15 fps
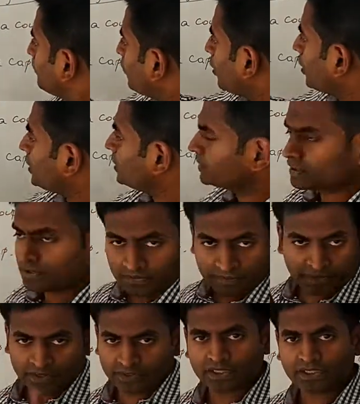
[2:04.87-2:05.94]

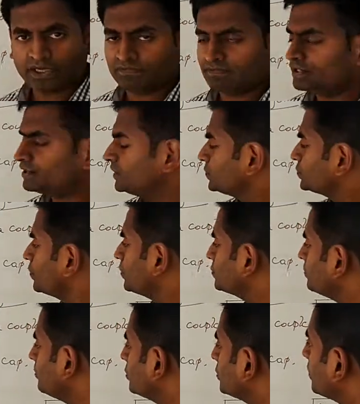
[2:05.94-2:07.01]
point, then the definition is
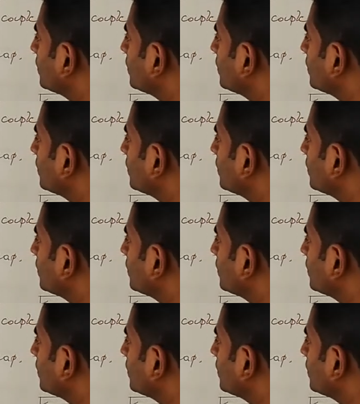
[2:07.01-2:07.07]
going to be